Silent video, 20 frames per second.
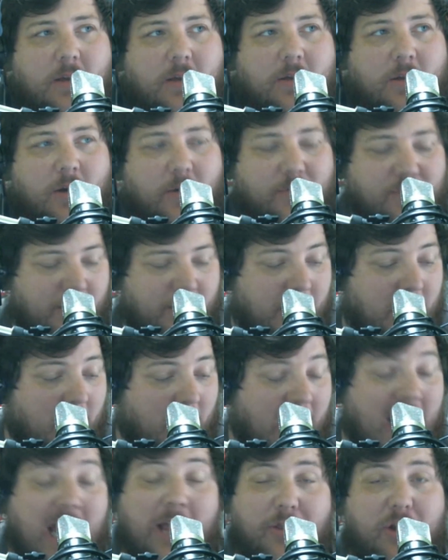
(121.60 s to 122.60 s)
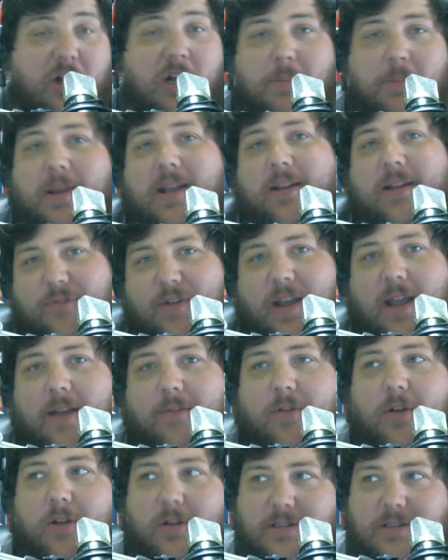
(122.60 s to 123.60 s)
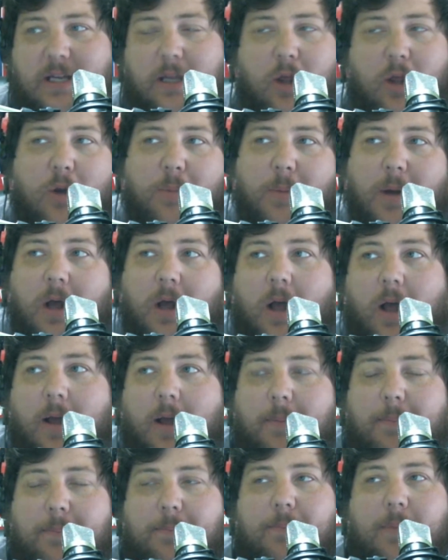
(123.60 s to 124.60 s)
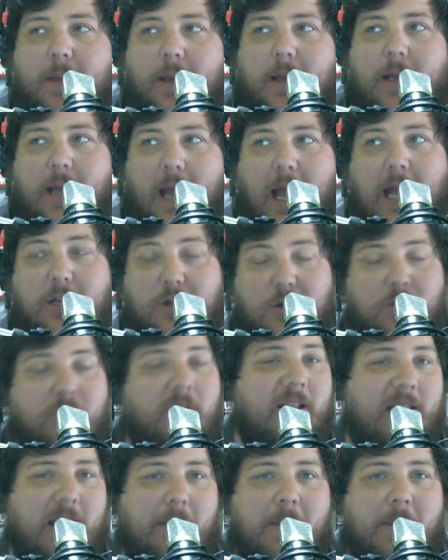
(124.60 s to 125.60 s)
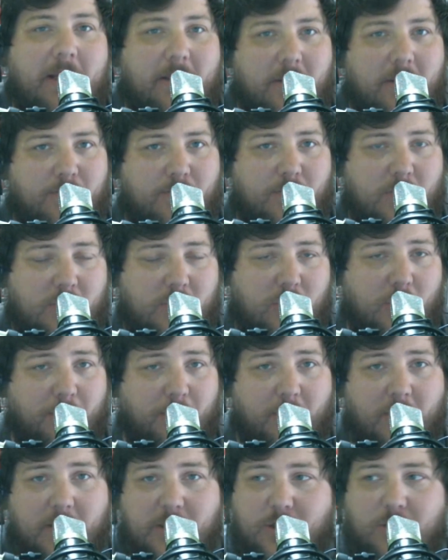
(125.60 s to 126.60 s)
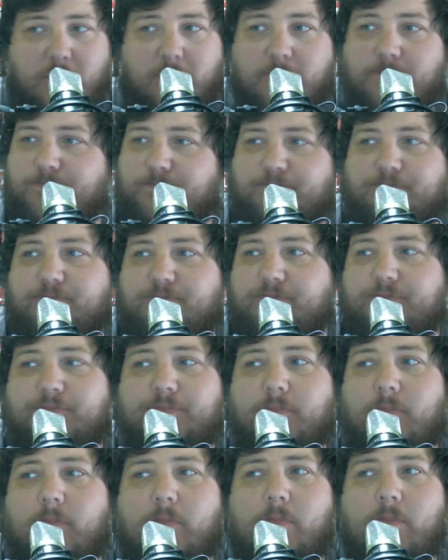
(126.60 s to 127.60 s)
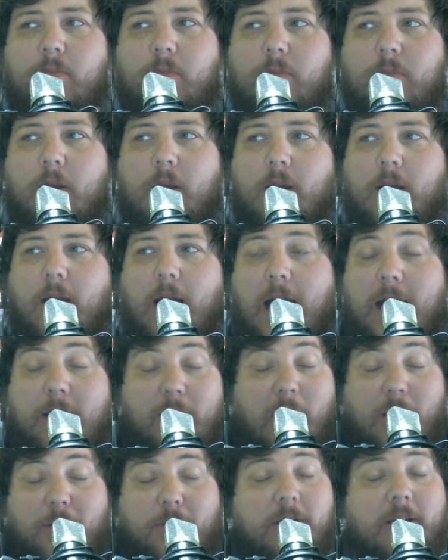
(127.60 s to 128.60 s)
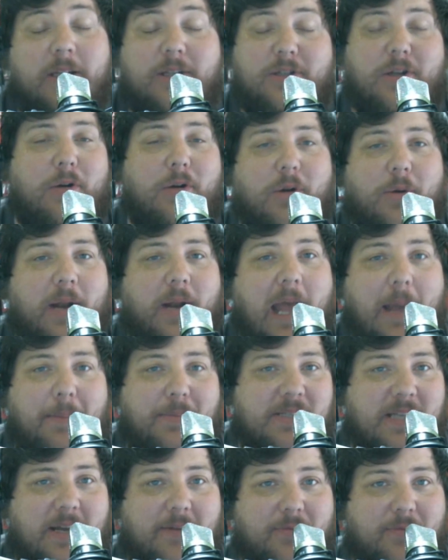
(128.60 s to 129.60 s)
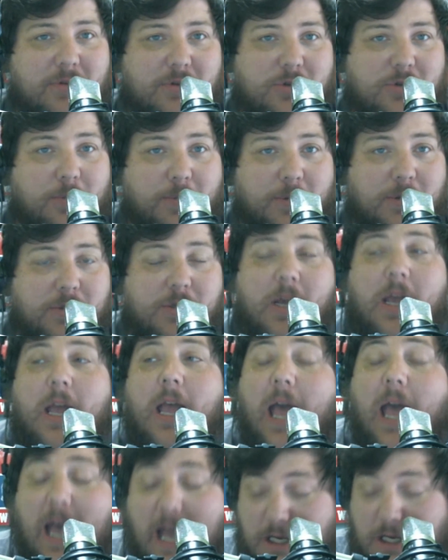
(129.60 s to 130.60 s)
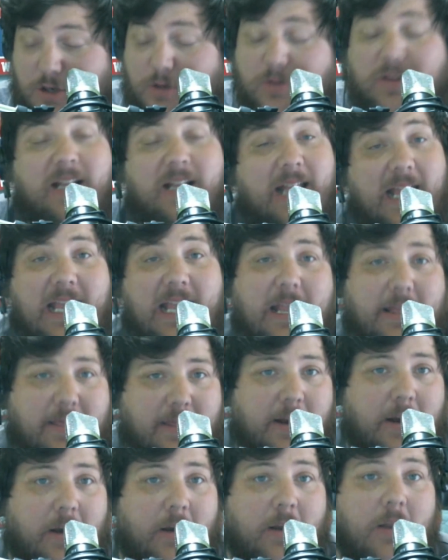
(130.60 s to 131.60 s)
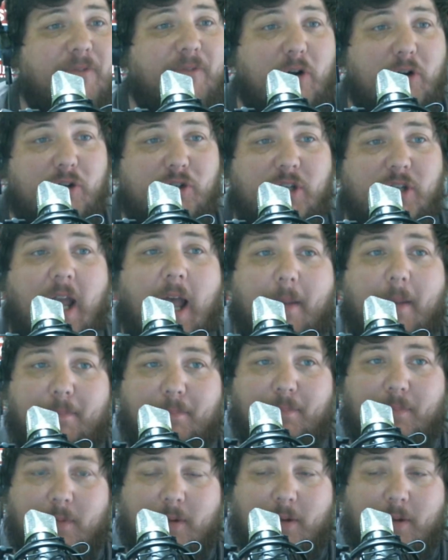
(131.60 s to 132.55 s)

you know, from here on out, they're going to be in Fayetteville until Omaha. I do think they make the, the Super Regional I, I really don't know what happens after the Supers. I do think they get there. First up,